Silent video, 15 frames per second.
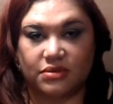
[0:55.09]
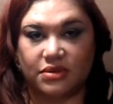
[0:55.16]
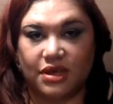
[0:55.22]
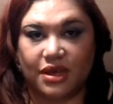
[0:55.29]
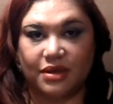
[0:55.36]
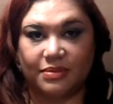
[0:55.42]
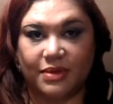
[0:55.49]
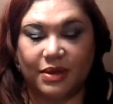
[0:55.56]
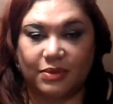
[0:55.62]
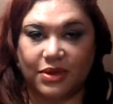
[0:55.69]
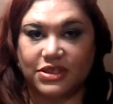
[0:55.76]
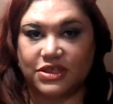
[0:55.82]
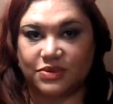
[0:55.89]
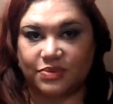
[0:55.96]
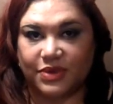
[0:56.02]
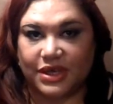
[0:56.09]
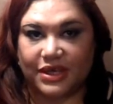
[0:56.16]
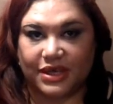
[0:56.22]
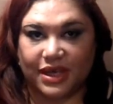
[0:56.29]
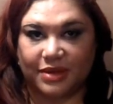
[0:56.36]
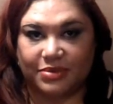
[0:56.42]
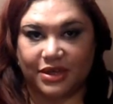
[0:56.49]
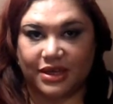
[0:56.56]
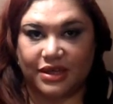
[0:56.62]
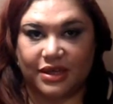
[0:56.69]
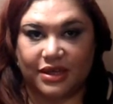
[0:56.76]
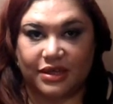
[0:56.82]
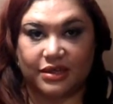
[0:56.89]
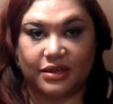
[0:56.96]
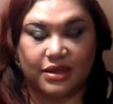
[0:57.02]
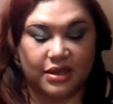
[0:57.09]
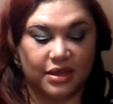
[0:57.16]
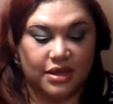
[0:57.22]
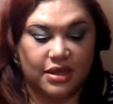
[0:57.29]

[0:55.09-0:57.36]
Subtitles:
yeah, about once a week I put it in.